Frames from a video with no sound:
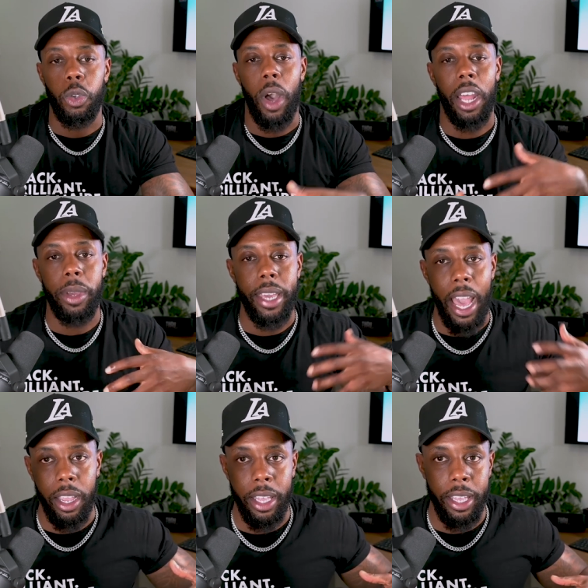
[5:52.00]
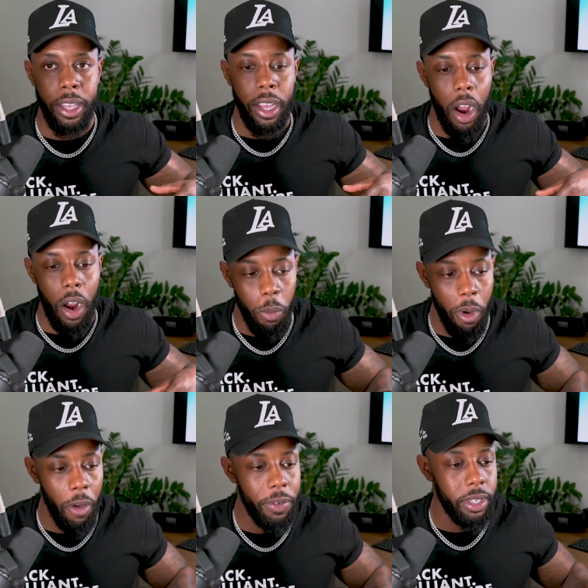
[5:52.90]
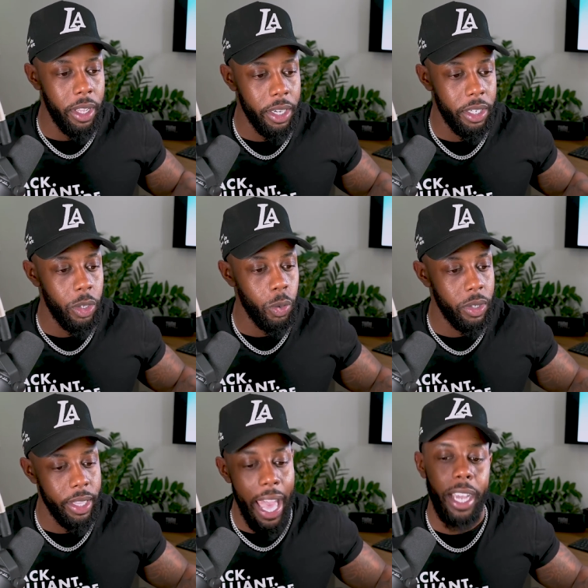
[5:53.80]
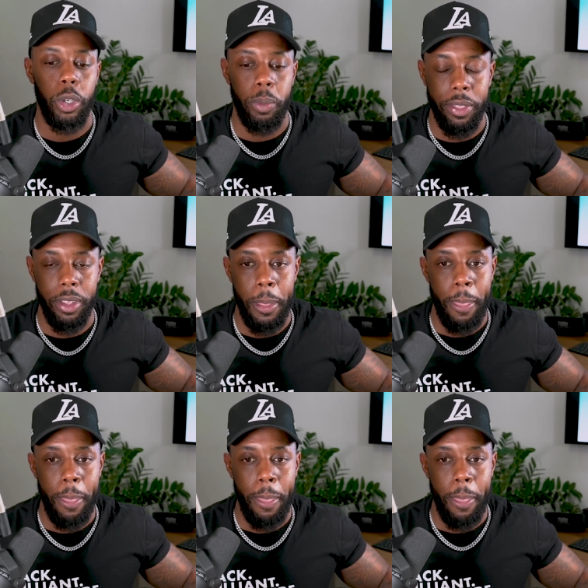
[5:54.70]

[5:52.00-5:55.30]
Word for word: So how do we calculate our home office deduction using the actual method?